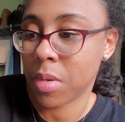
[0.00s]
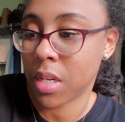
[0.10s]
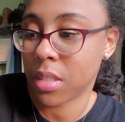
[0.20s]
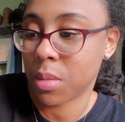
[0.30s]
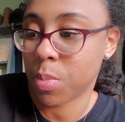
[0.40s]
but
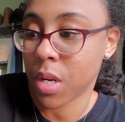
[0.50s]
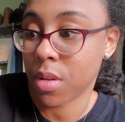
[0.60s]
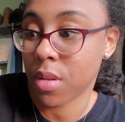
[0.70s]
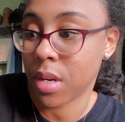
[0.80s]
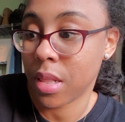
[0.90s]
it's
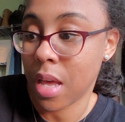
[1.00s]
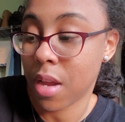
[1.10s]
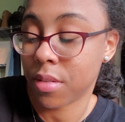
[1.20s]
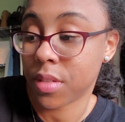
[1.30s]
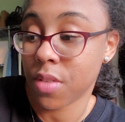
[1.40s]
better than a
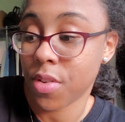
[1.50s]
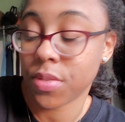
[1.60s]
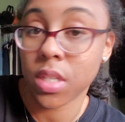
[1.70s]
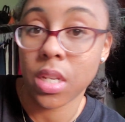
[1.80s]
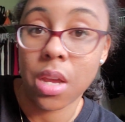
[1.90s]
lot of stuff I've
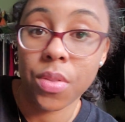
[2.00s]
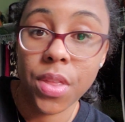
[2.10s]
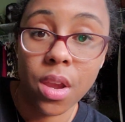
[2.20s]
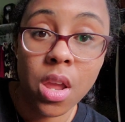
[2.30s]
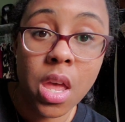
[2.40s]
seen out
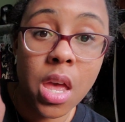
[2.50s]
there.